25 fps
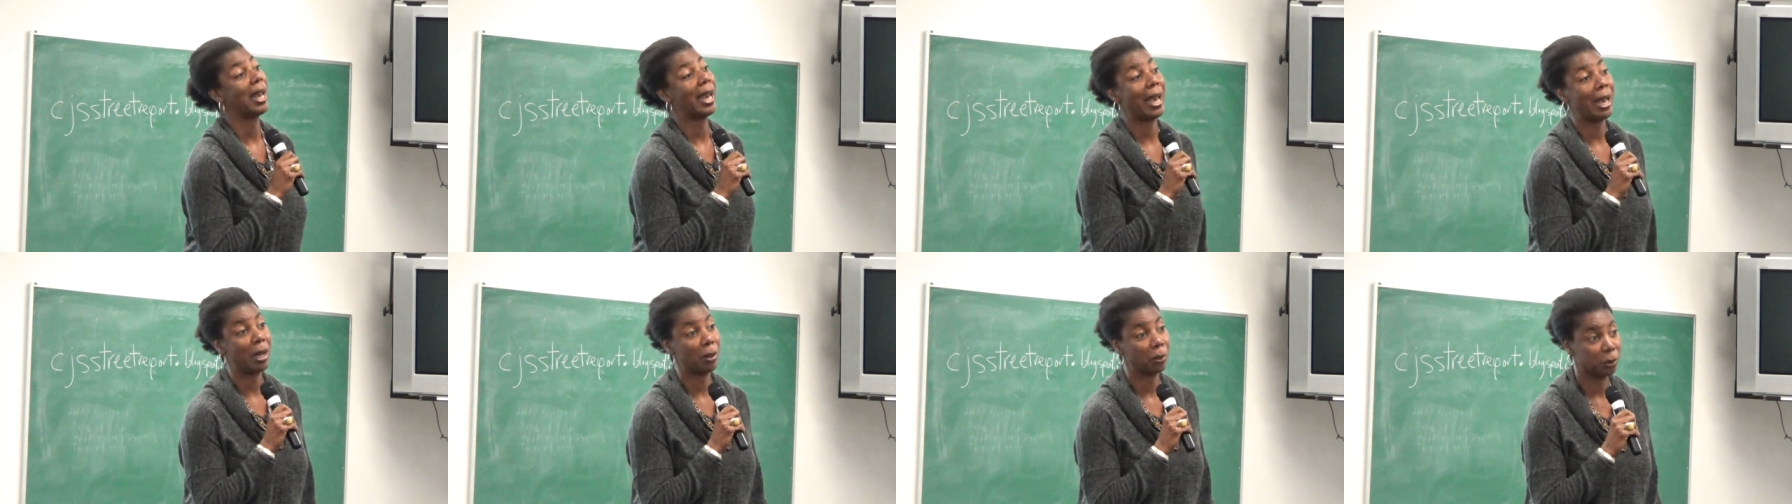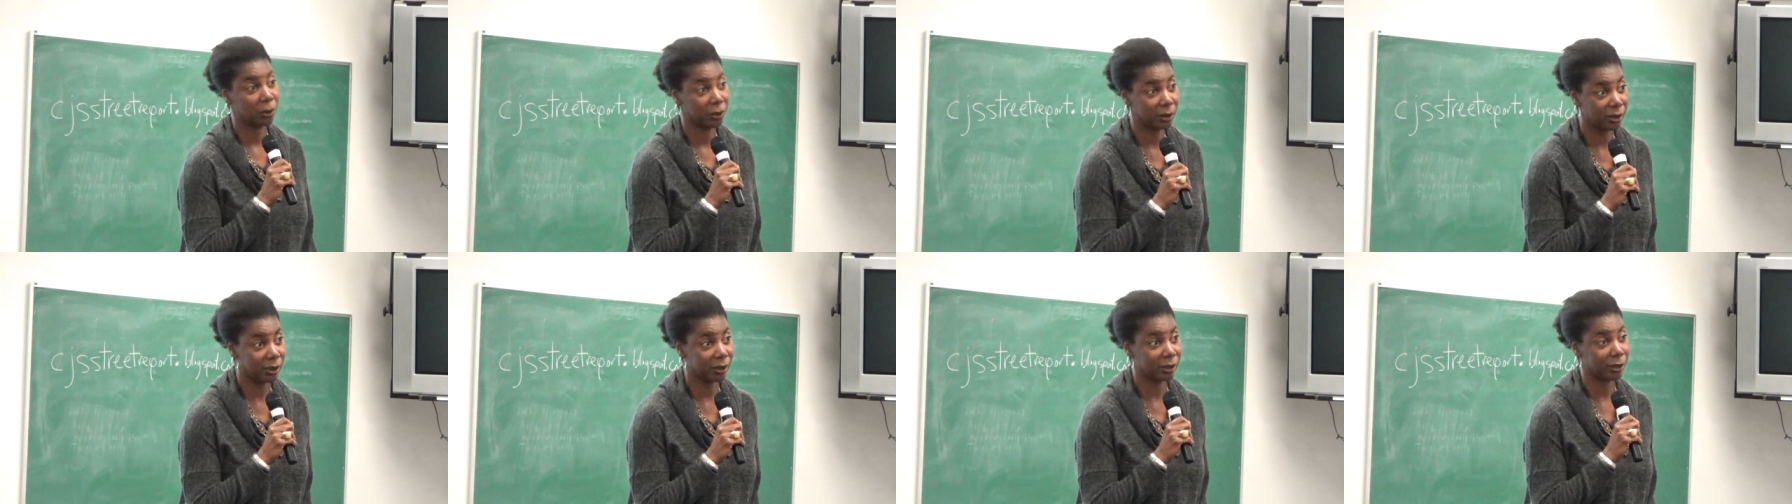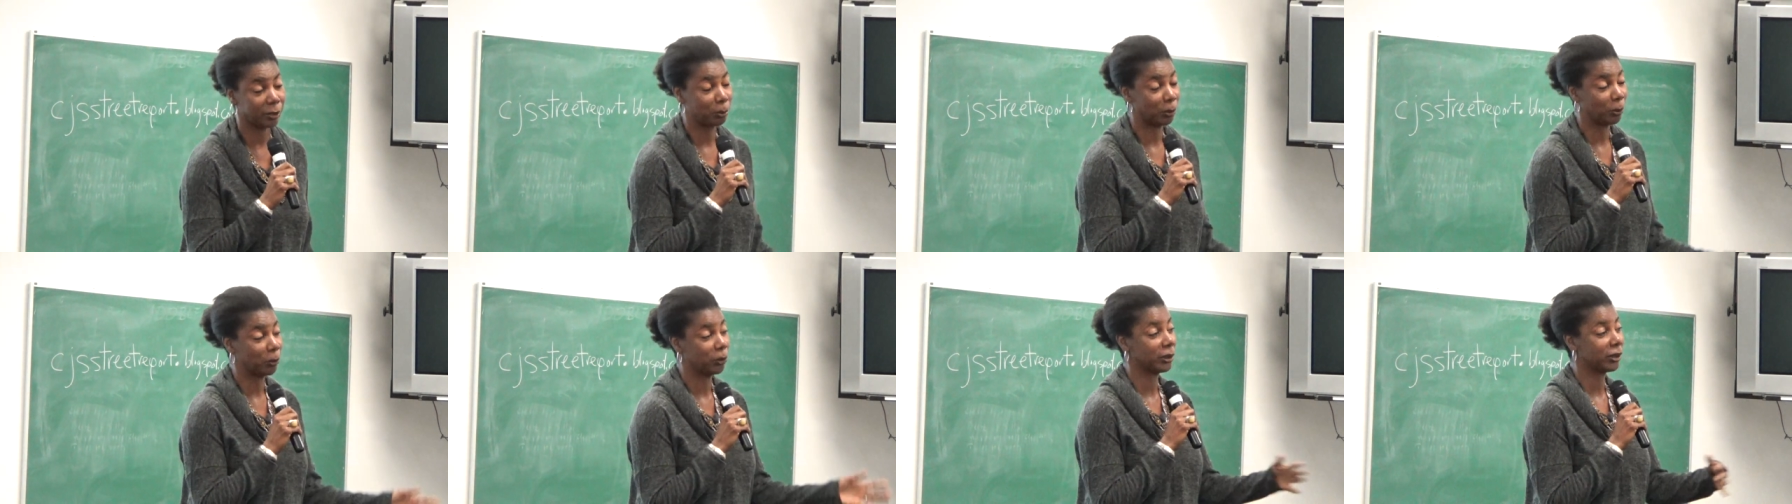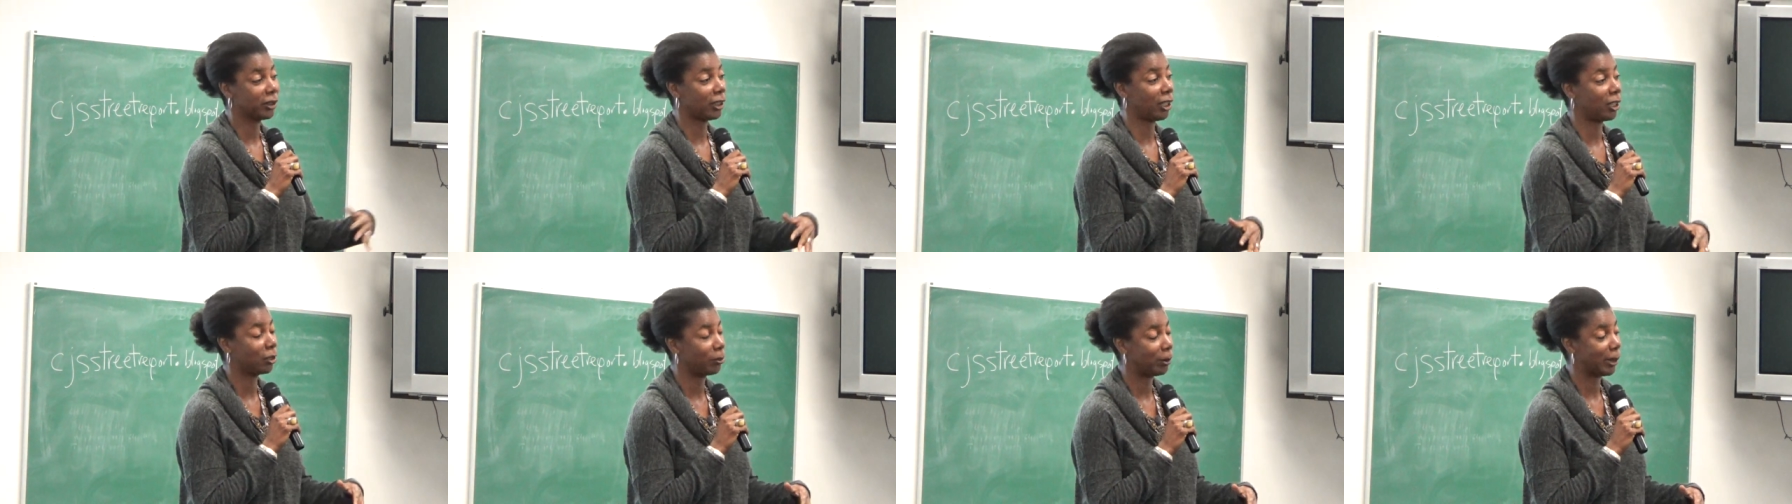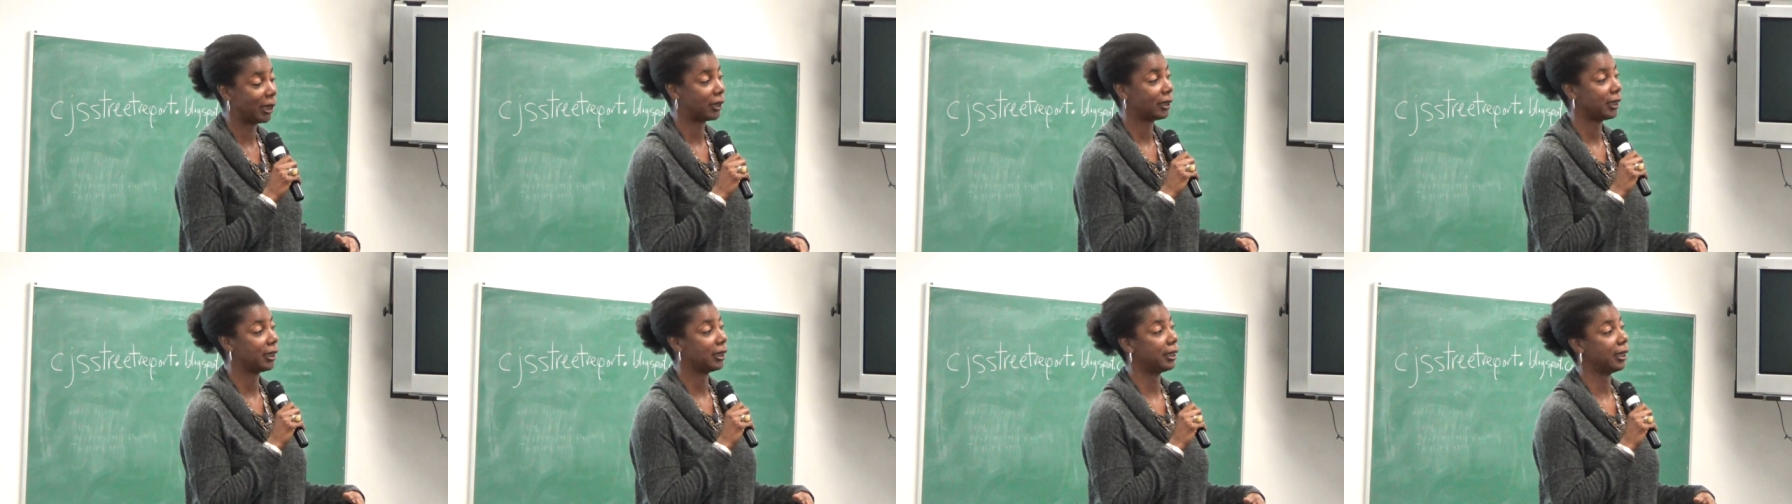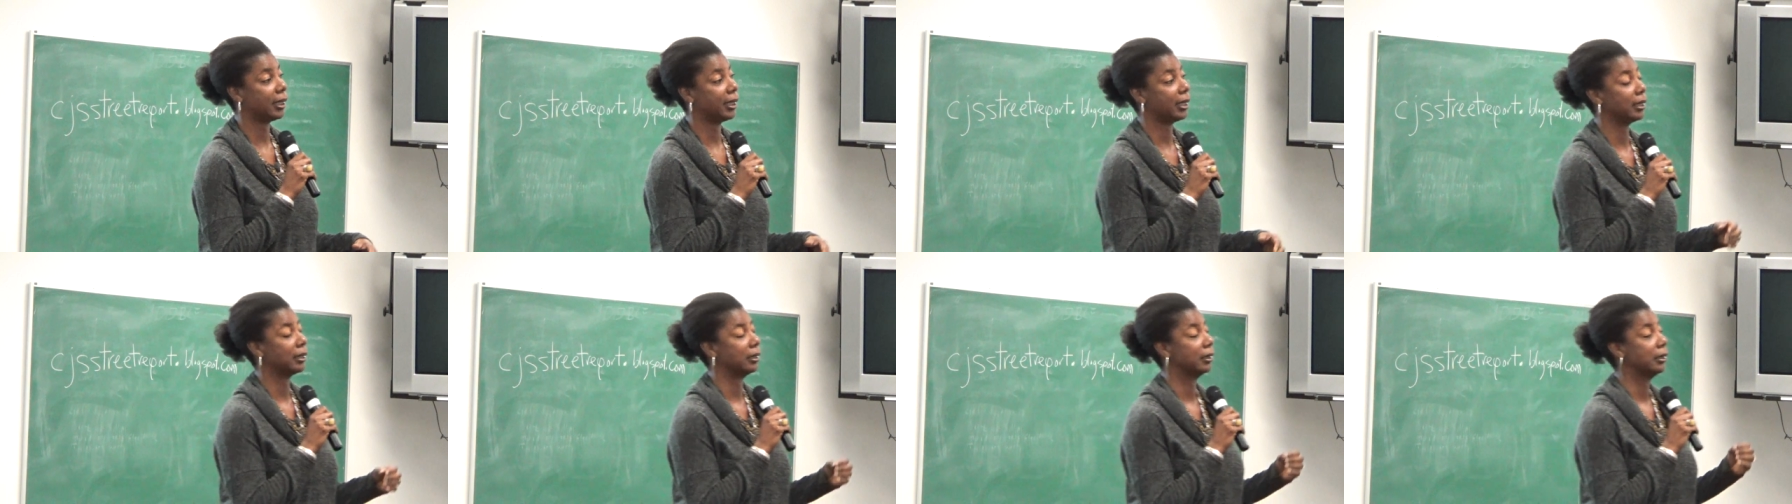I was, but we'll talk about that
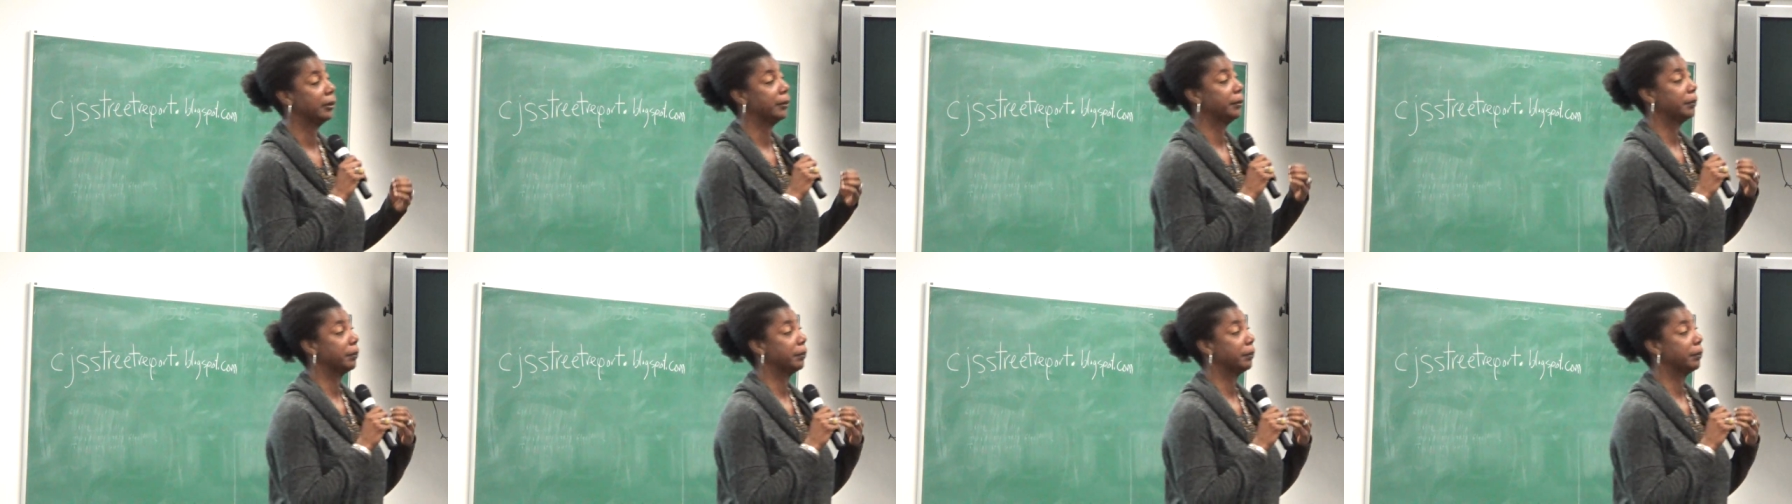later.